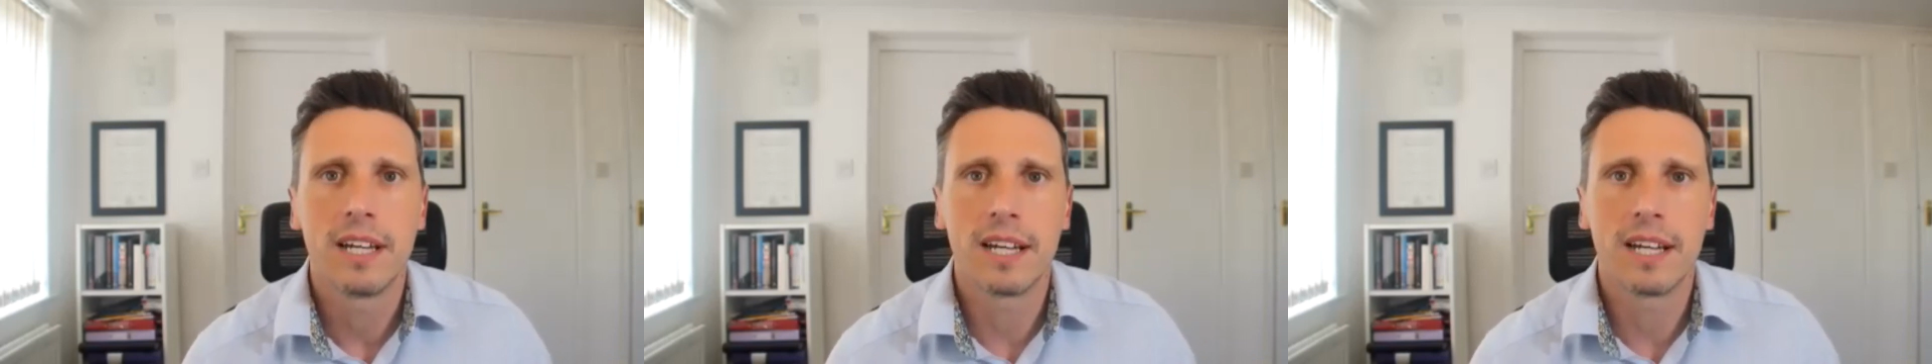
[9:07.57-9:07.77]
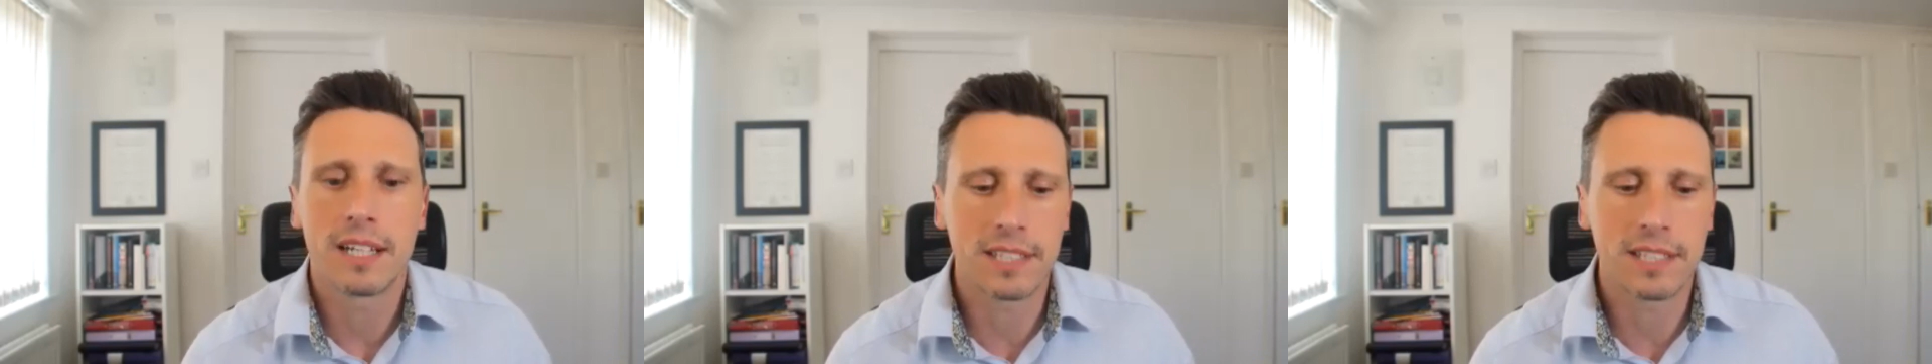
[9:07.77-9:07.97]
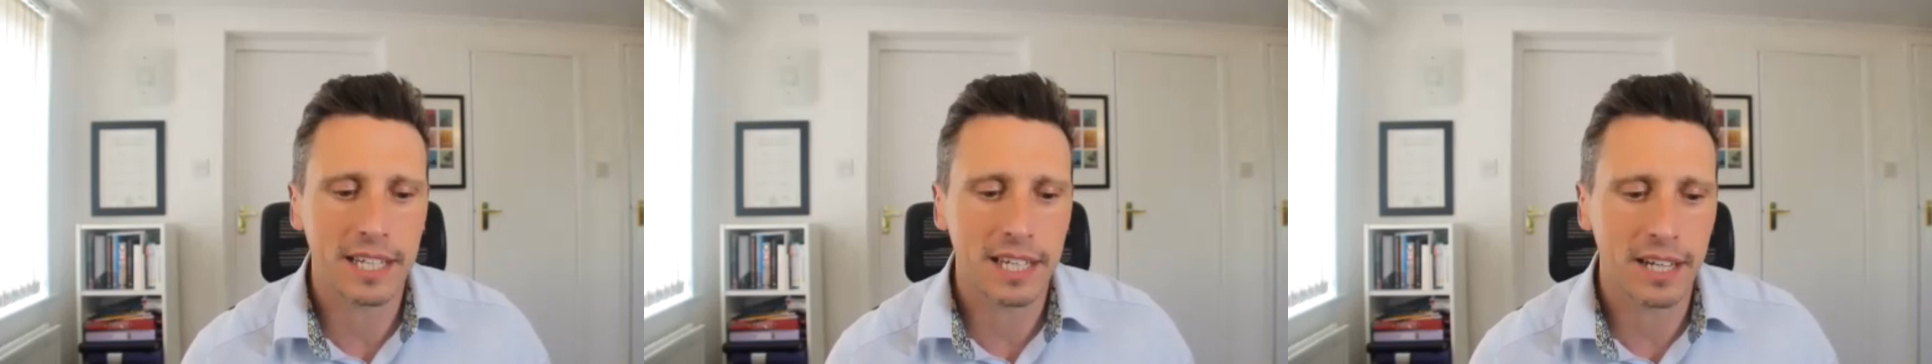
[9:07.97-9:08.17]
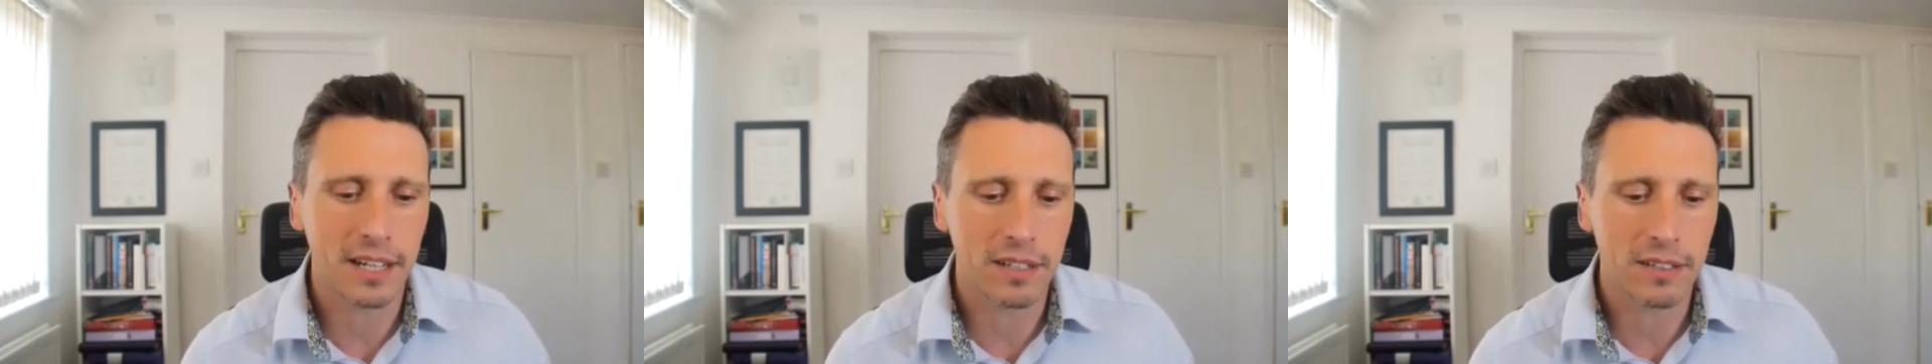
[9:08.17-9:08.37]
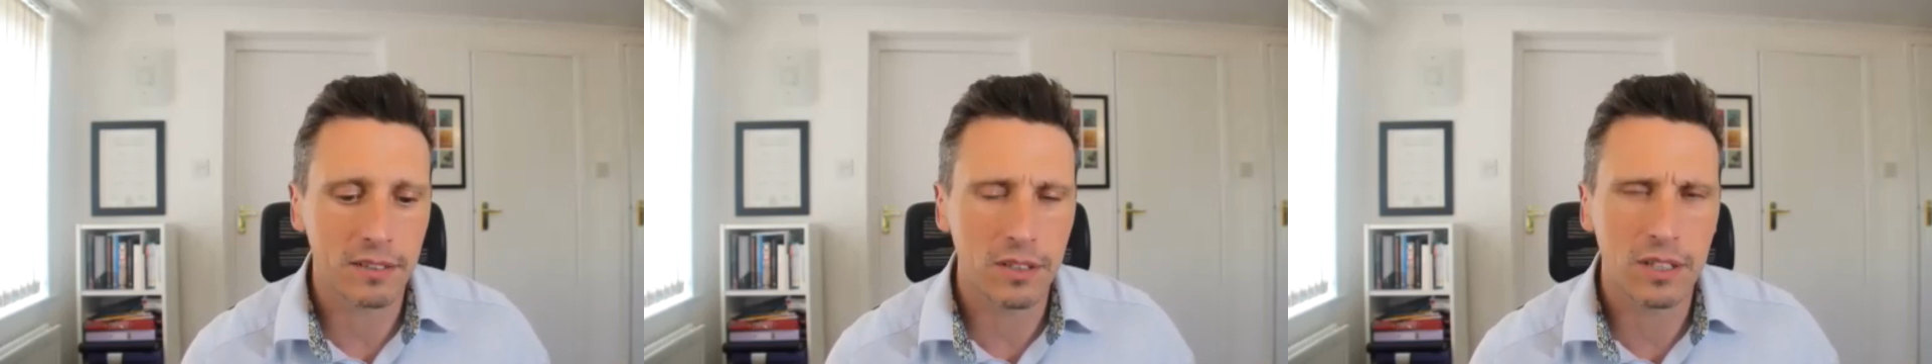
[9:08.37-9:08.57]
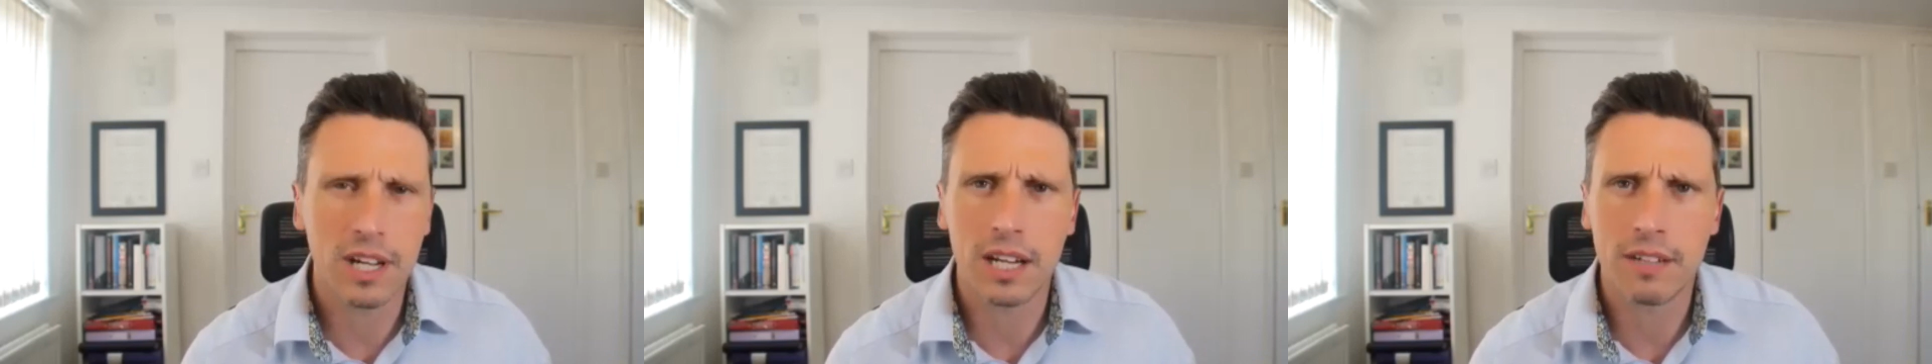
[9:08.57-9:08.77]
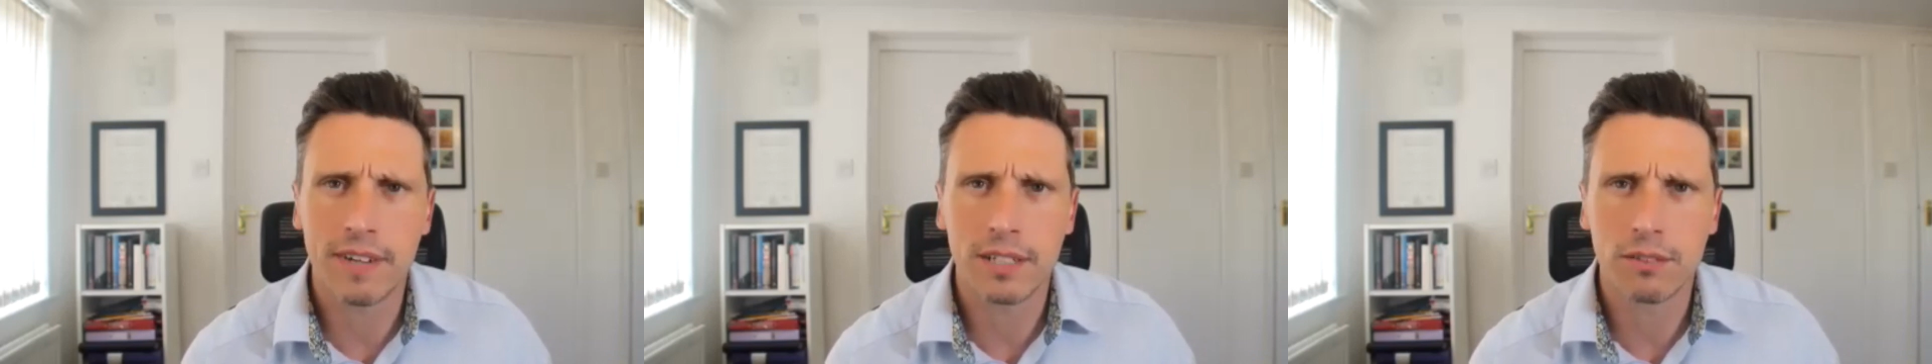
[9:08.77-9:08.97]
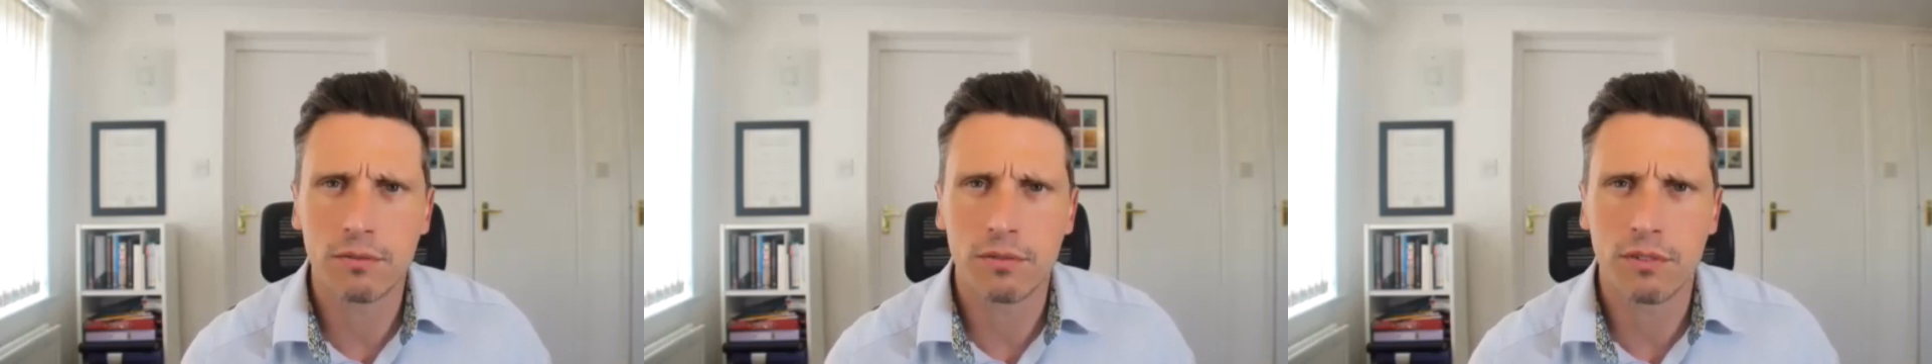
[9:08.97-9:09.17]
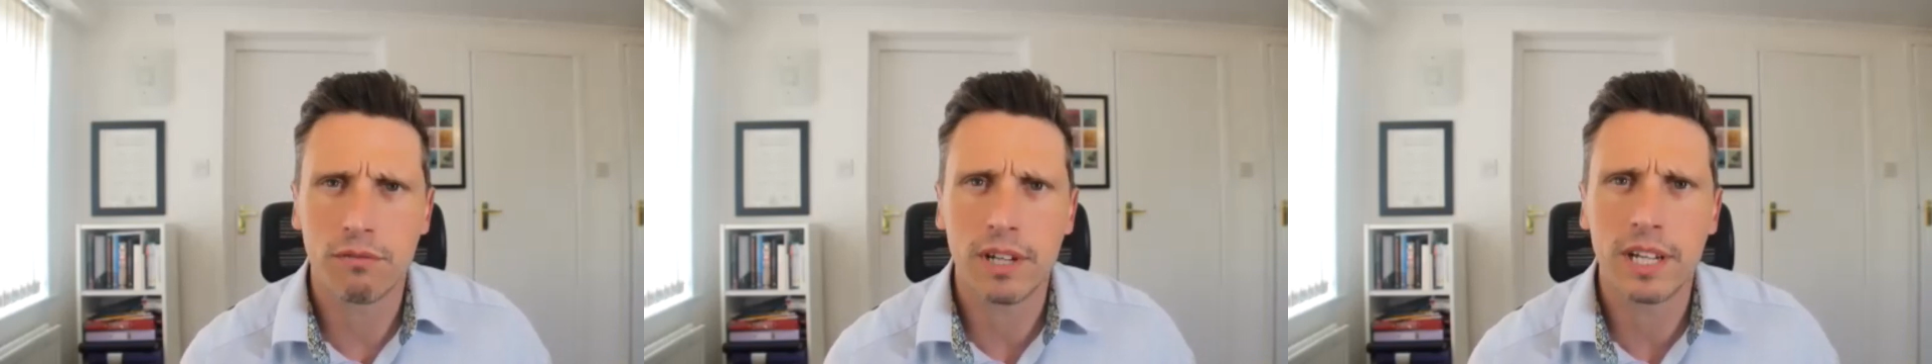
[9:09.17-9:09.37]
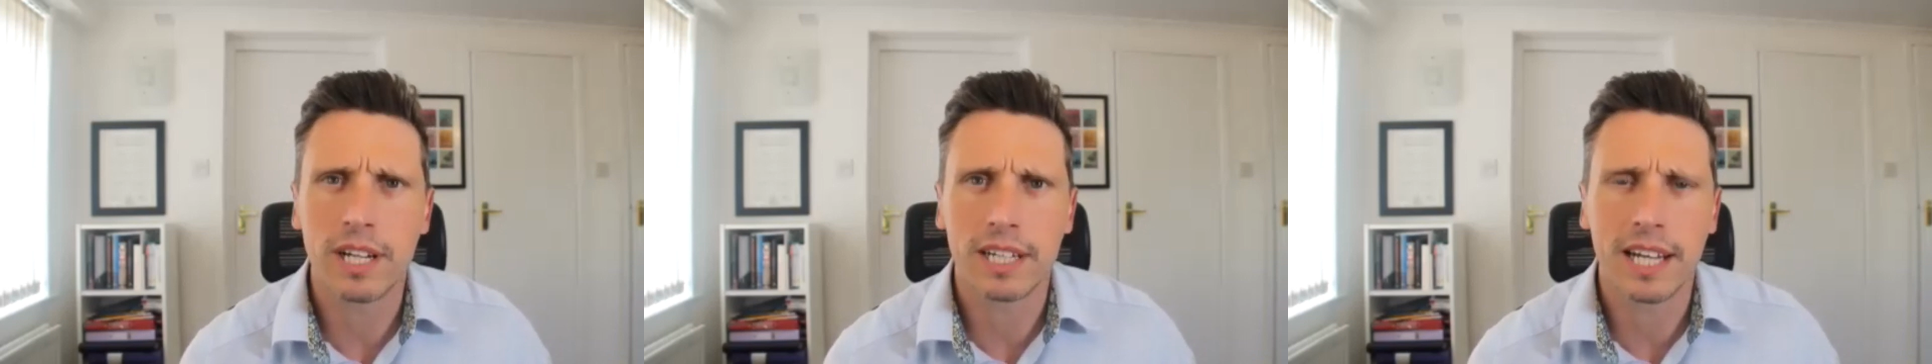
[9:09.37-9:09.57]
And I take it you kind of had all
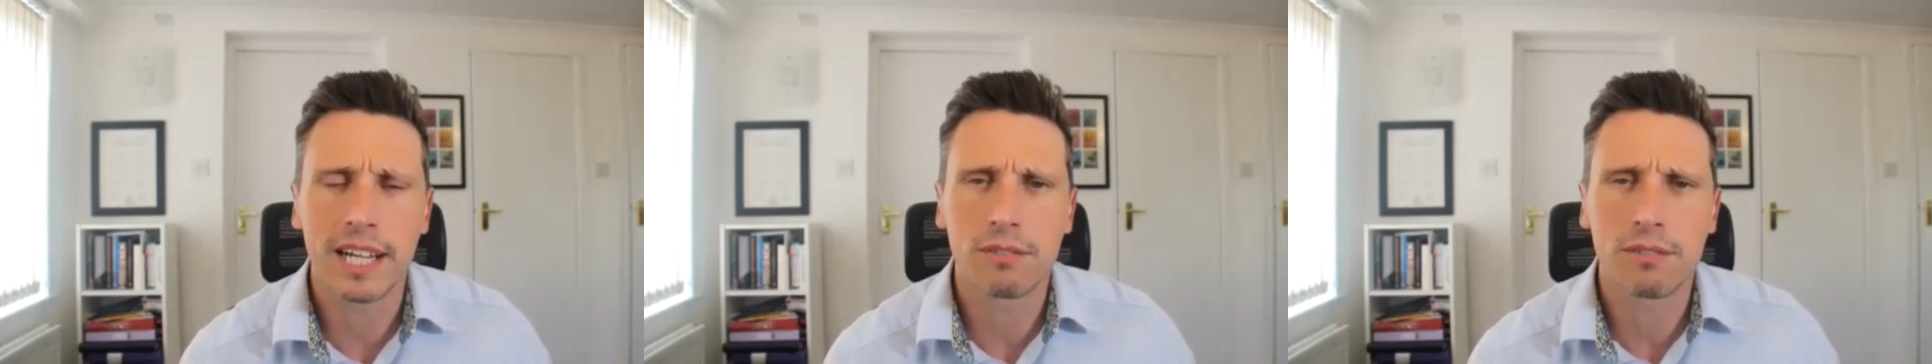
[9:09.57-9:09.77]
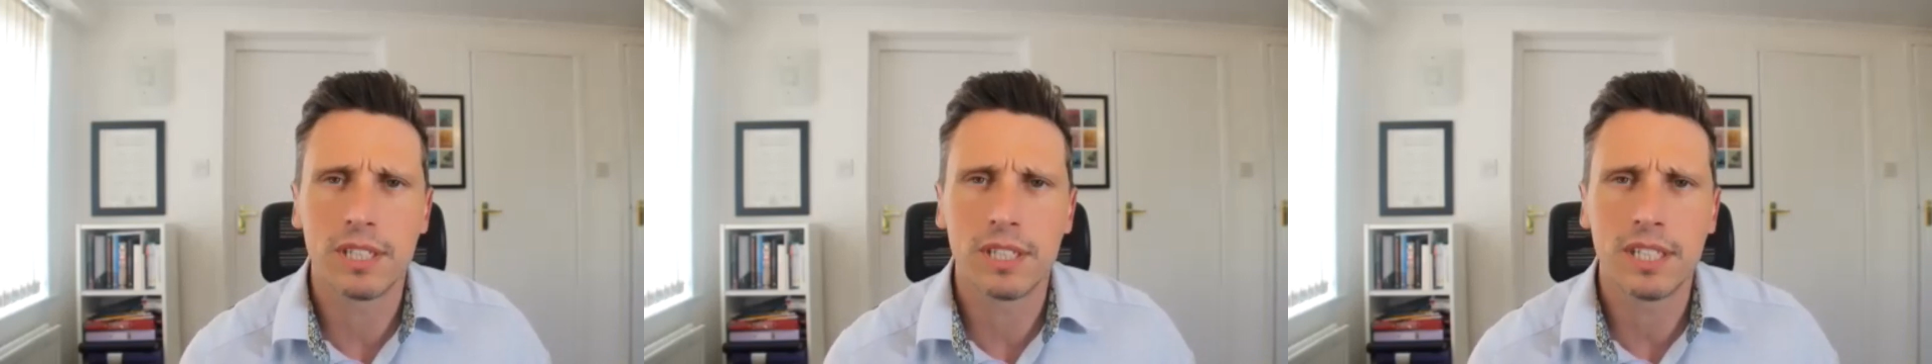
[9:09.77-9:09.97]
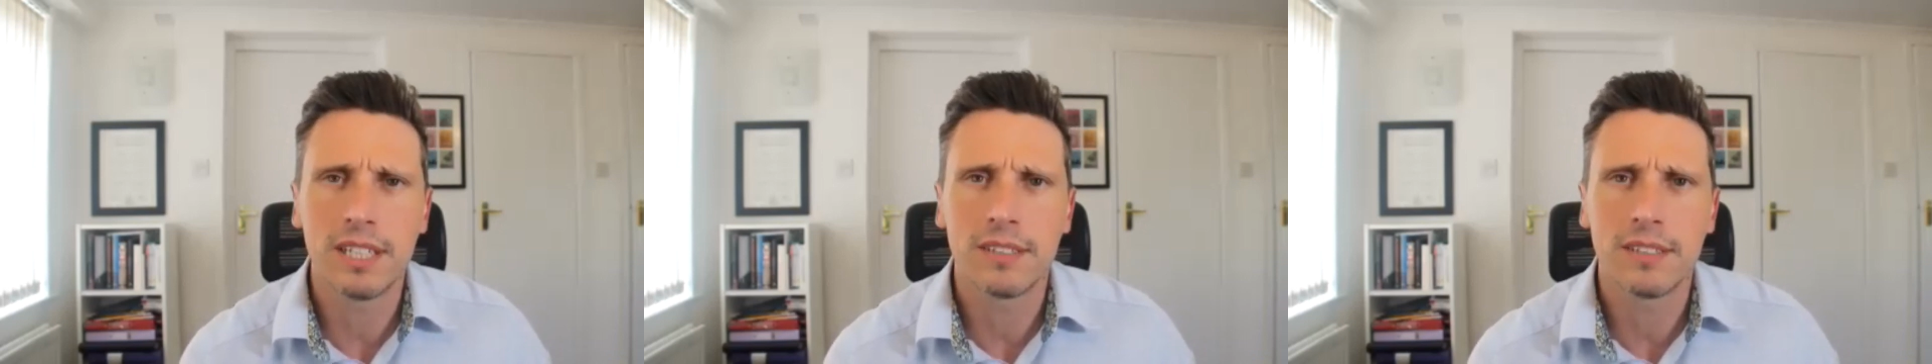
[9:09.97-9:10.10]
three, I guess, really.